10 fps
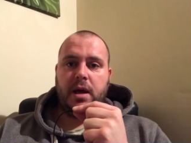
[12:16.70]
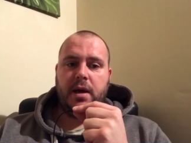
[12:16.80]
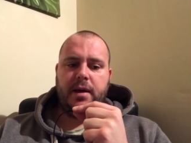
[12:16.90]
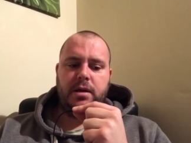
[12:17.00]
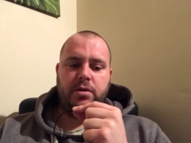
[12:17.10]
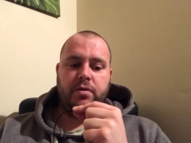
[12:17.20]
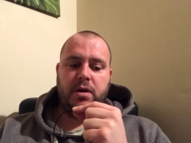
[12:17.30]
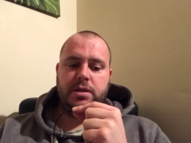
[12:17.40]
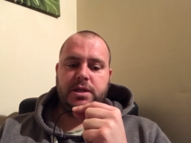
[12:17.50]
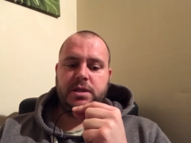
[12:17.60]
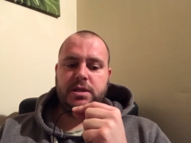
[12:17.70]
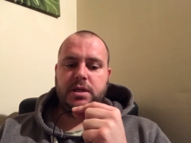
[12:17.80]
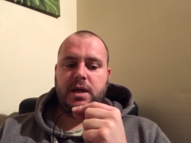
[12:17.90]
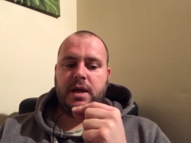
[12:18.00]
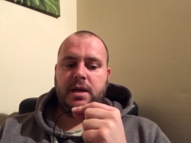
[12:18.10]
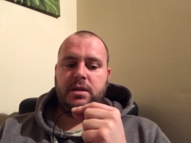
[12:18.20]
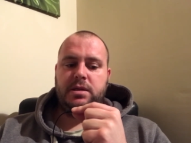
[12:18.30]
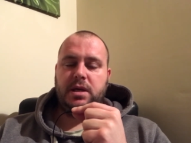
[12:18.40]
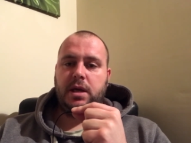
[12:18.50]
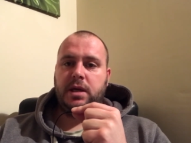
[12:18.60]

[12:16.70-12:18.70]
neurologist, and he